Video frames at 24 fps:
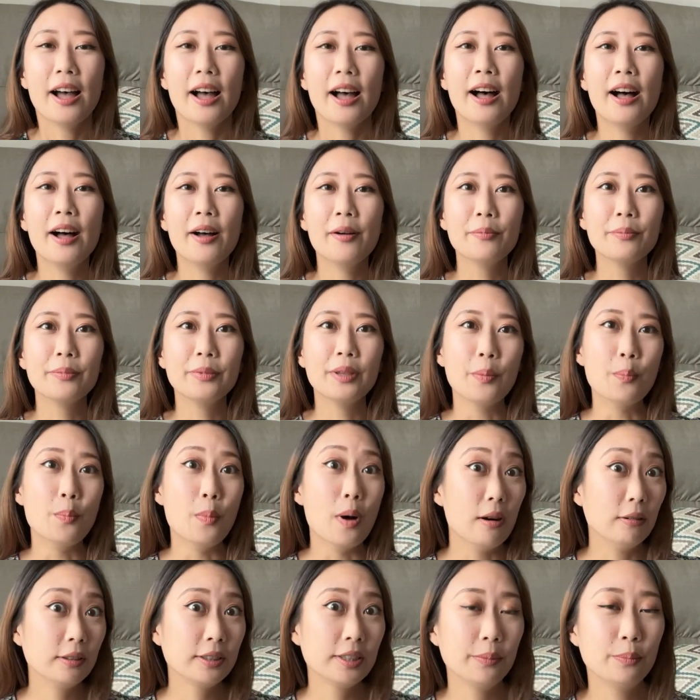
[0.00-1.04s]
The
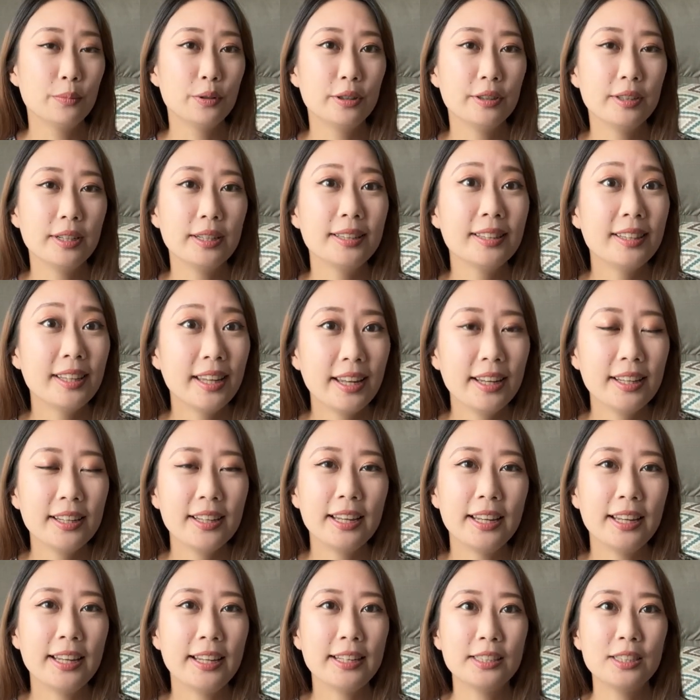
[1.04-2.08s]
most important thing
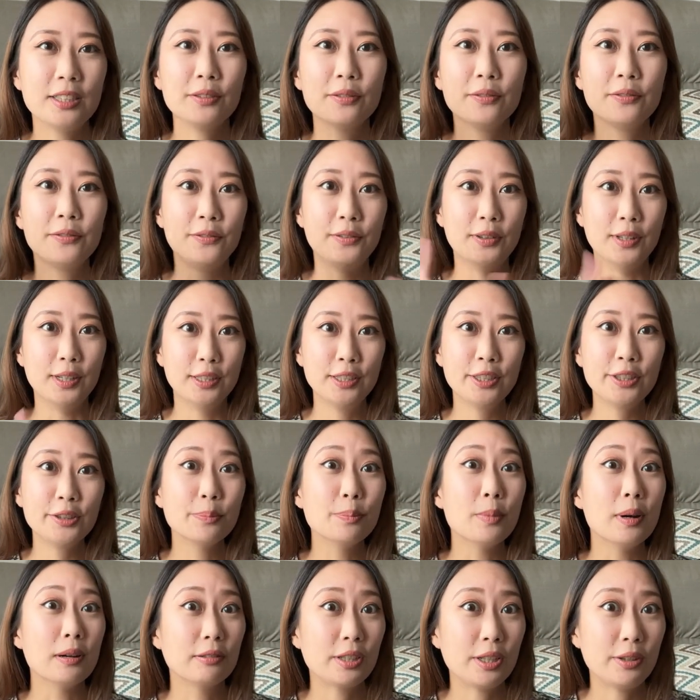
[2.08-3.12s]
is first,
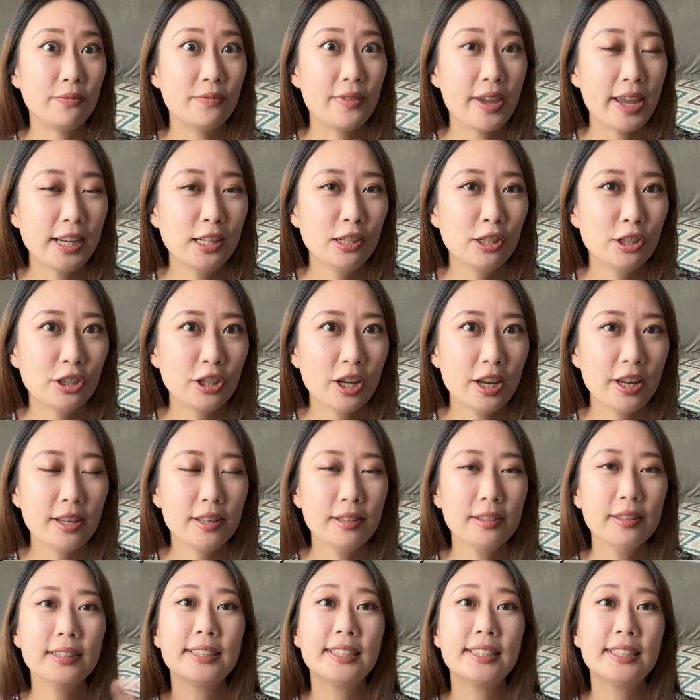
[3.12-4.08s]
motivation.